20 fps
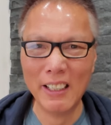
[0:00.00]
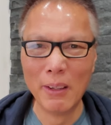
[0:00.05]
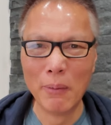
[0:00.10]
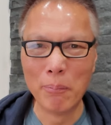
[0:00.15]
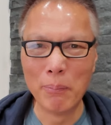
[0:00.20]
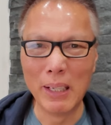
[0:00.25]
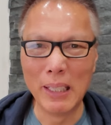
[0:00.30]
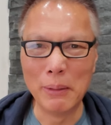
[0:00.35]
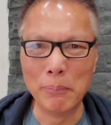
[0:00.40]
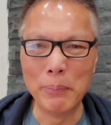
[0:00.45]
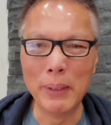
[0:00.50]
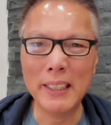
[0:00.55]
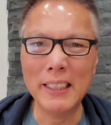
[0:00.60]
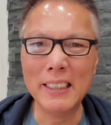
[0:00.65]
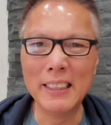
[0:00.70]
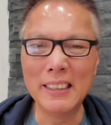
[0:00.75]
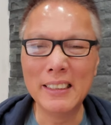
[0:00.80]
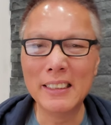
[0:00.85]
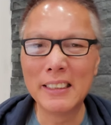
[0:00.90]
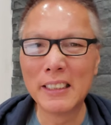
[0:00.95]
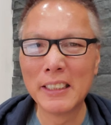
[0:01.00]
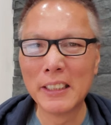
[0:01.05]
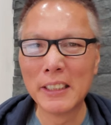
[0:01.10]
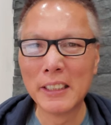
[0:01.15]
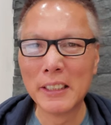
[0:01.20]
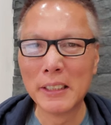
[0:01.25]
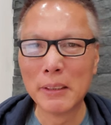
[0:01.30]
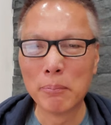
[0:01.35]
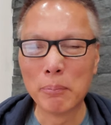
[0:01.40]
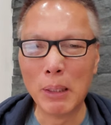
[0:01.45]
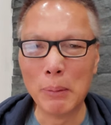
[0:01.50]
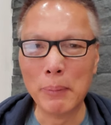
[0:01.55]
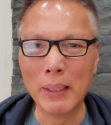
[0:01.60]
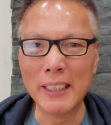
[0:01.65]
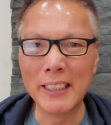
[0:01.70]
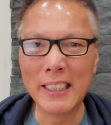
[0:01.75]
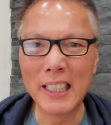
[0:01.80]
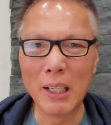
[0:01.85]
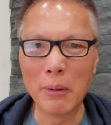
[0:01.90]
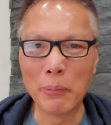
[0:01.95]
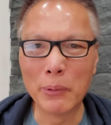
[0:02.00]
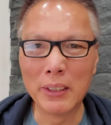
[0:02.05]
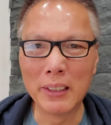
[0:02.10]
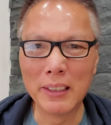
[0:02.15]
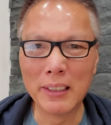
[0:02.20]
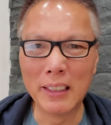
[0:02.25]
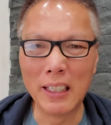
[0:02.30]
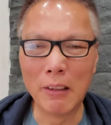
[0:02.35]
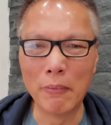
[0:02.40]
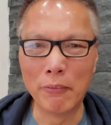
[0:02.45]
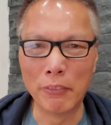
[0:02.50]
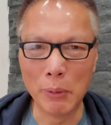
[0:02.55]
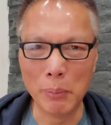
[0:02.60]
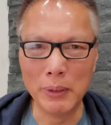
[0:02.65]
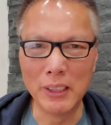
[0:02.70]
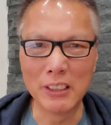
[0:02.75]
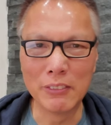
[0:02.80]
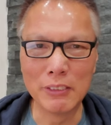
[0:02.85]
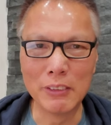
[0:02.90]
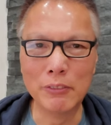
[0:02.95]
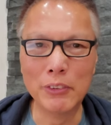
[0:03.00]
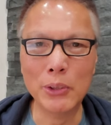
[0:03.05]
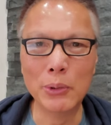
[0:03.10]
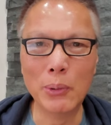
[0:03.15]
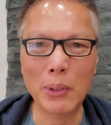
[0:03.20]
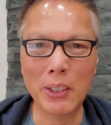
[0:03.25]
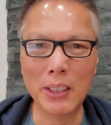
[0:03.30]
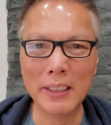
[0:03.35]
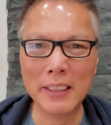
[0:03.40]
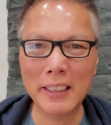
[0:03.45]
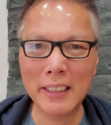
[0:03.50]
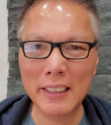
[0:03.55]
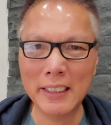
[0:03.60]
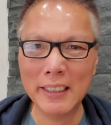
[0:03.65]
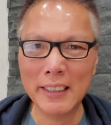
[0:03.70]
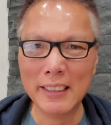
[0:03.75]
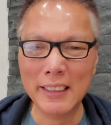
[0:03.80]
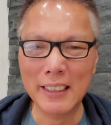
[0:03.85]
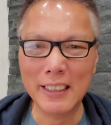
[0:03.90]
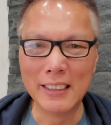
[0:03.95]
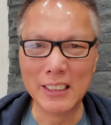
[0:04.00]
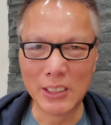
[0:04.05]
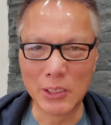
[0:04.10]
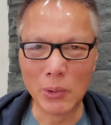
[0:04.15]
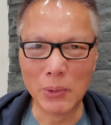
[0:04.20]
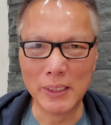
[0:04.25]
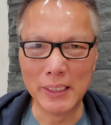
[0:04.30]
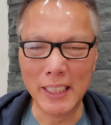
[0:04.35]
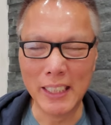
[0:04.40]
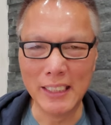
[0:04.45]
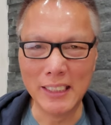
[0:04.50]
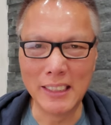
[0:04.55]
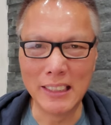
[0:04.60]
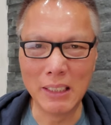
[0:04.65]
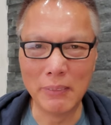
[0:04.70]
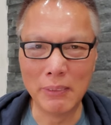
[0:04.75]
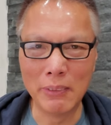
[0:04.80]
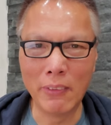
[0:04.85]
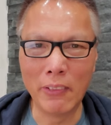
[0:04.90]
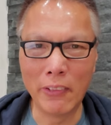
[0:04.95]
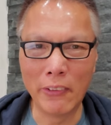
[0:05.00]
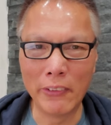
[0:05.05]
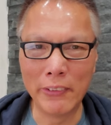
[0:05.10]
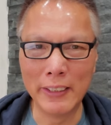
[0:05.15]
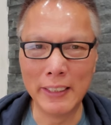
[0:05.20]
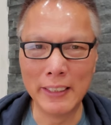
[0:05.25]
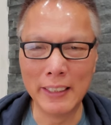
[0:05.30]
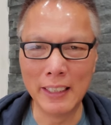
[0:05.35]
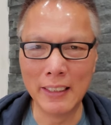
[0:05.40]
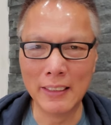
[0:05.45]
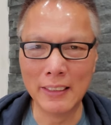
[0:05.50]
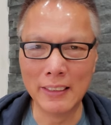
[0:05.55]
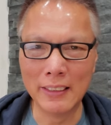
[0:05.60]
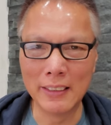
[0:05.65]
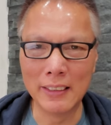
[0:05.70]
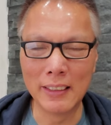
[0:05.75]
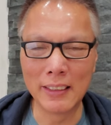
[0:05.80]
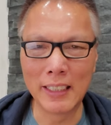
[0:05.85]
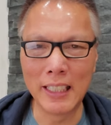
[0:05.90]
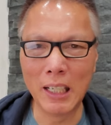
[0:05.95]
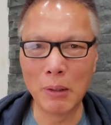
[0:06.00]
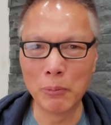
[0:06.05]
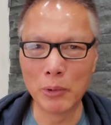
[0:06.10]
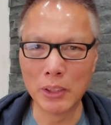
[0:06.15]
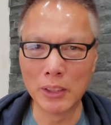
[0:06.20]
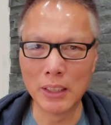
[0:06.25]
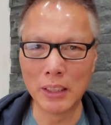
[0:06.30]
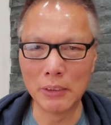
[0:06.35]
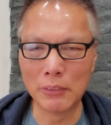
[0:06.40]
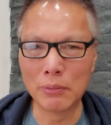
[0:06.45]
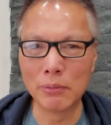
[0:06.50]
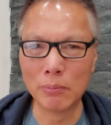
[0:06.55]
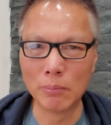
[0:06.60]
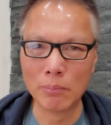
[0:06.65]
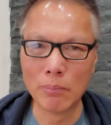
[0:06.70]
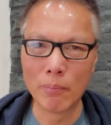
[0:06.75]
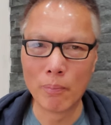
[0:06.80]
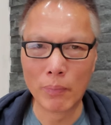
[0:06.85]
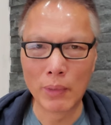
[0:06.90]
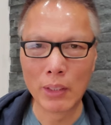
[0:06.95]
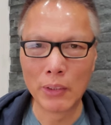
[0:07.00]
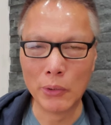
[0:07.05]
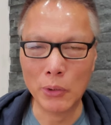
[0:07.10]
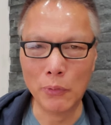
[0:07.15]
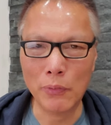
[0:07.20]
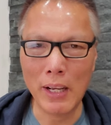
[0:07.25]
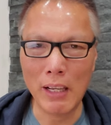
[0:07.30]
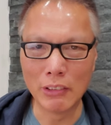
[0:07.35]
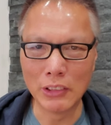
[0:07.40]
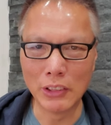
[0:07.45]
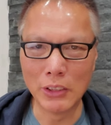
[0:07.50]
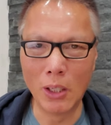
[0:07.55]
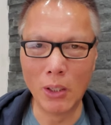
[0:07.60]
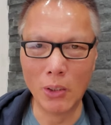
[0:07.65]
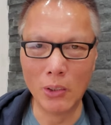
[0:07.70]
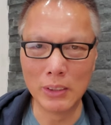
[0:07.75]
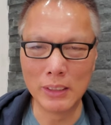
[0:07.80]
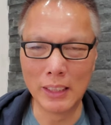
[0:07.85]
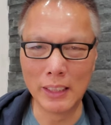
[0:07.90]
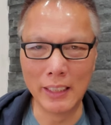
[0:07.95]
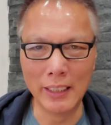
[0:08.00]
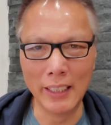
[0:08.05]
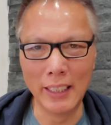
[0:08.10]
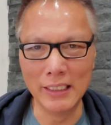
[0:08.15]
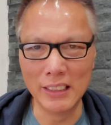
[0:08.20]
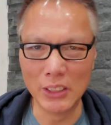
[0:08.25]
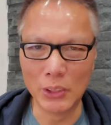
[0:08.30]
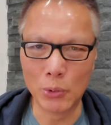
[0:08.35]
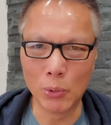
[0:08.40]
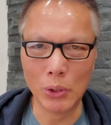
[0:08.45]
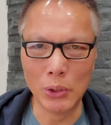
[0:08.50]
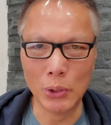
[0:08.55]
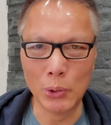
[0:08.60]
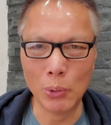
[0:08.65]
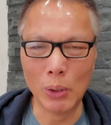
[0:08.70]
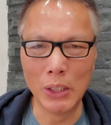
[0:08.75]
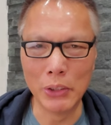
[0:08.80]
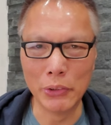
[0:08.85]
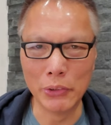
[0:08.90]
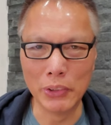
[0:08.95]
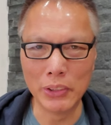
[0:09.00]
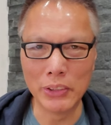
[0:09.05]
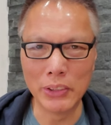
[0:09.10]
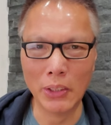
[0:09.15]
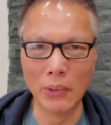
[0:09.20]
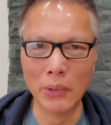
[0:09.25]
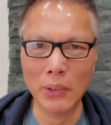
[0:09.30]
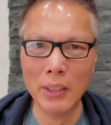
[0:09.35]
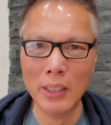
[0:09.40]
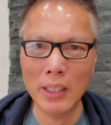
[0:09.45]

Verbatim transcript: my main camera I'm filming this review on is the Sony A7 III, and the camera is like $2,000 and the lens is $2,200. So